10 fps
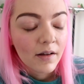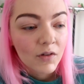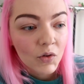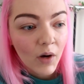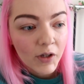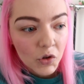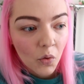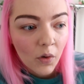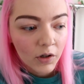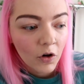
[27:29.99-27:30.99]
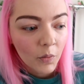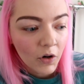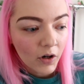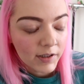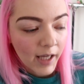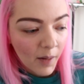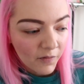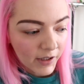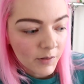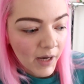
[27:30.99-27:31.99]
So I don't want to come across like
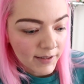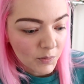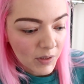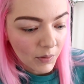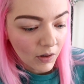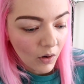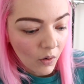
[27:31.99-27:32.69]
I'm victimizing people,